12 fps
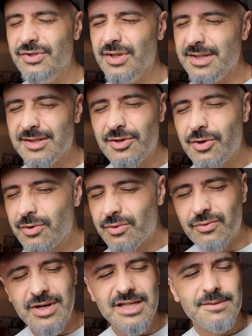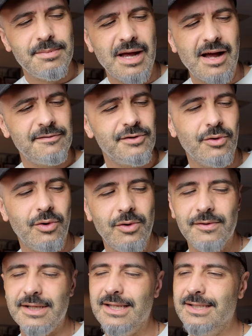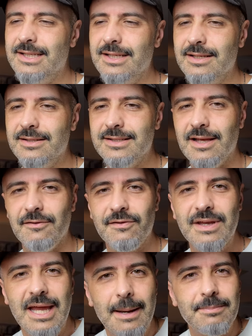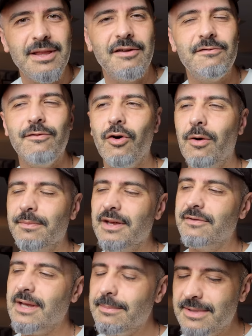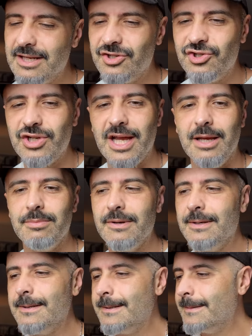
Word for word: just crisp after all these years. They've kept their form, they've kept their shape.